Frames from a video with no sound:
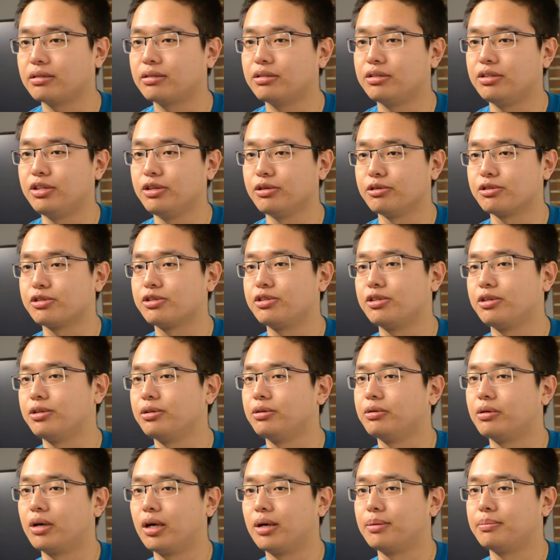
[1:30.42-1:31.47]
used
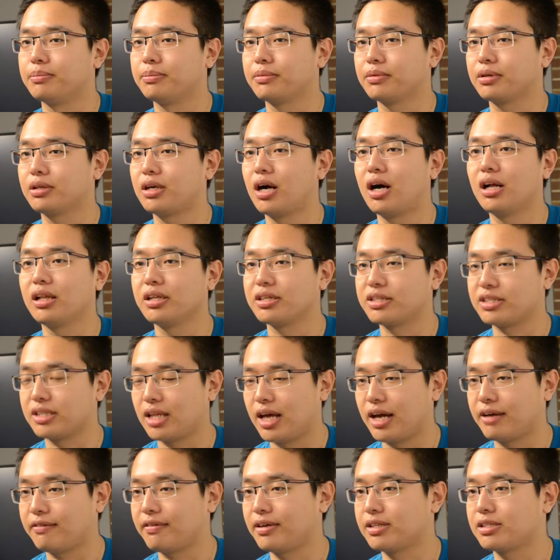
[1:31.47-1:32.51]
to college
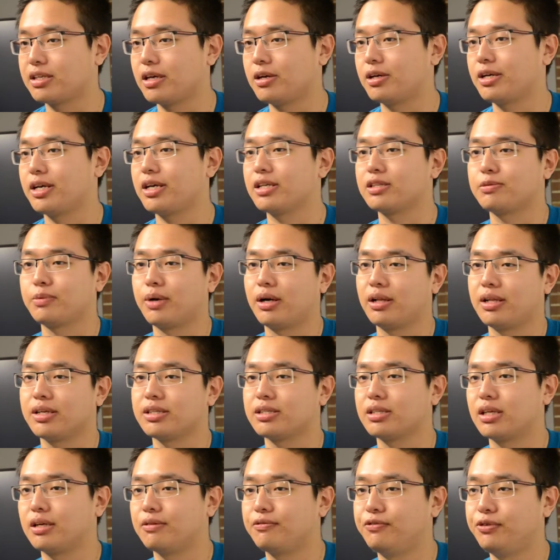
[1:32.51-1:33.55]
life as well as
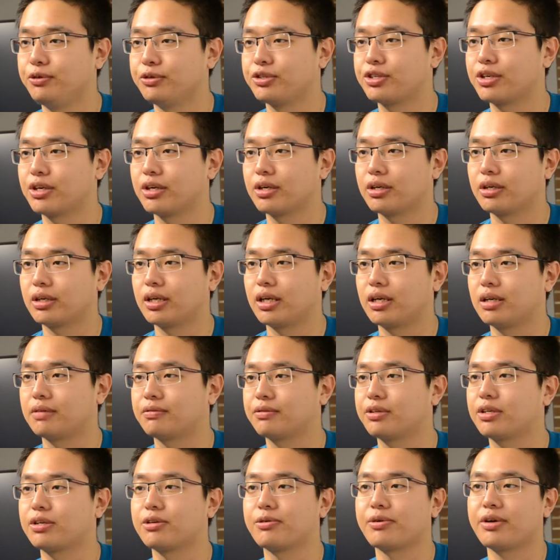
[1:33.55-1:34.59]
future kind of
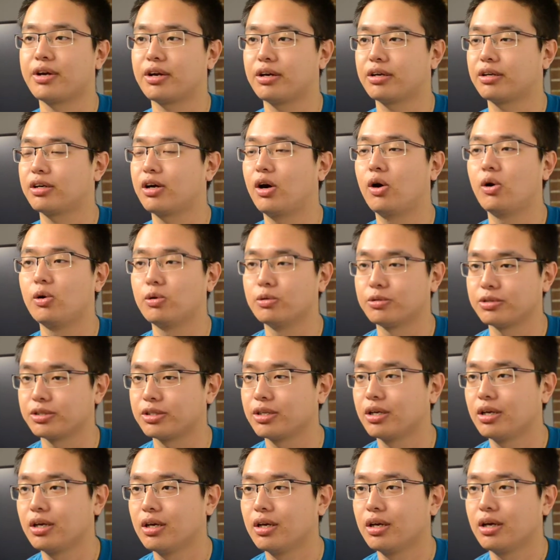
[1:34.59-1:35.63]
career goals.
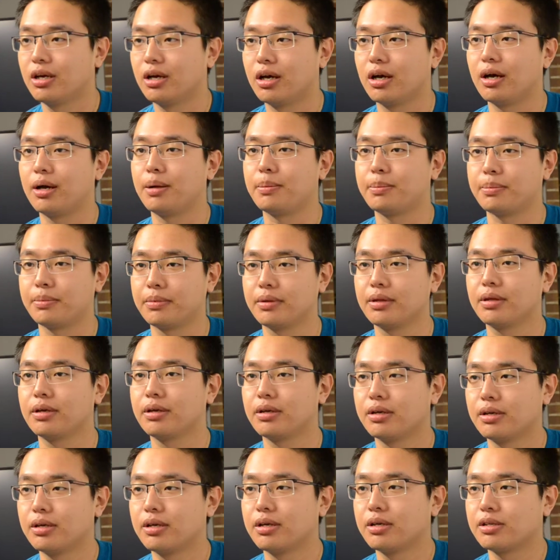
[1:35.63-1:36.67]
Um,
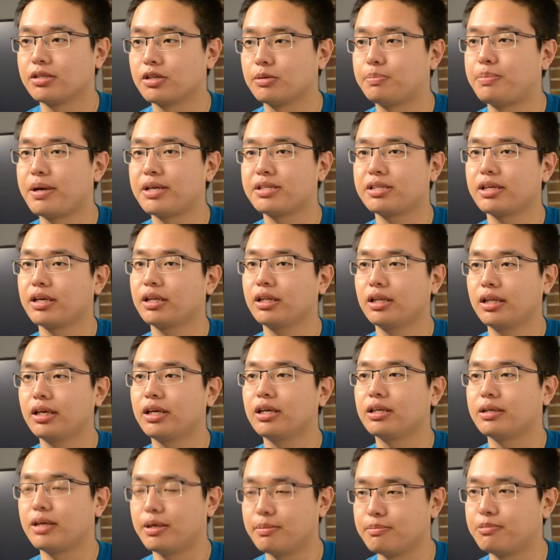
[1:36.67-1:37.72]
so
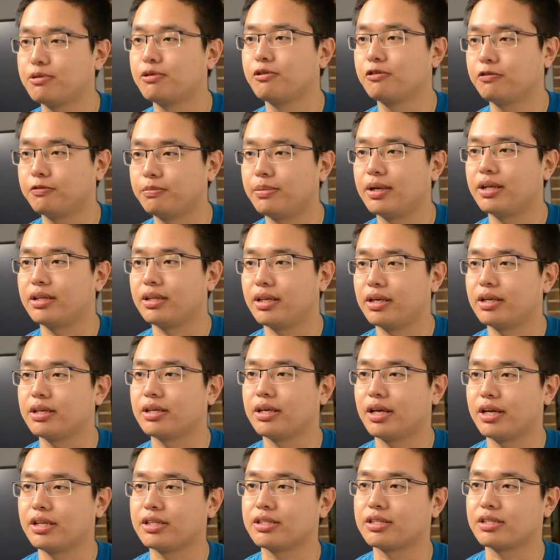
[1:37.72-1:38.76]
basically, improvement
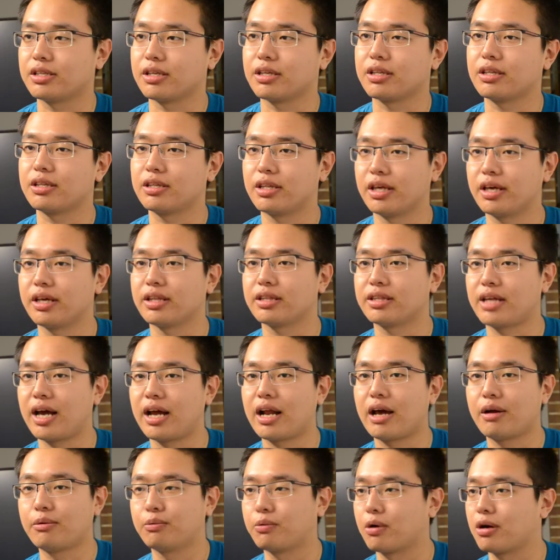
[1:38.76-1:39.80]
is the thing that
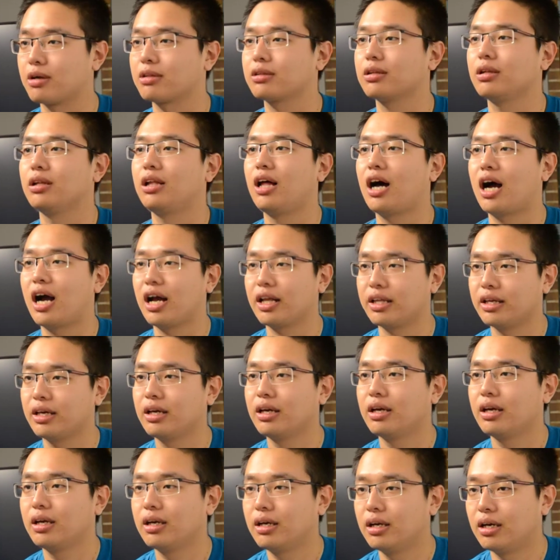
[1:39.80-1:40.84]
I worth a lot
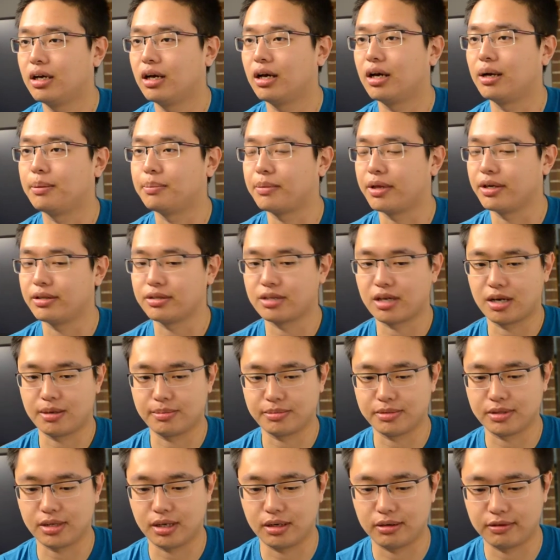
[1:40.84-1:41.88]
in
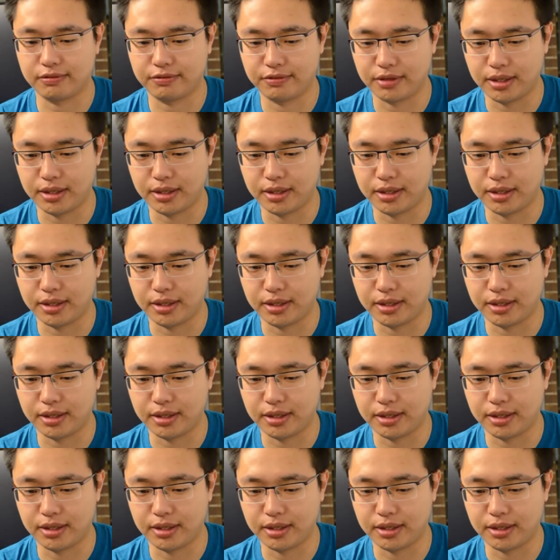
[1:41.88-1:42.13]
terms of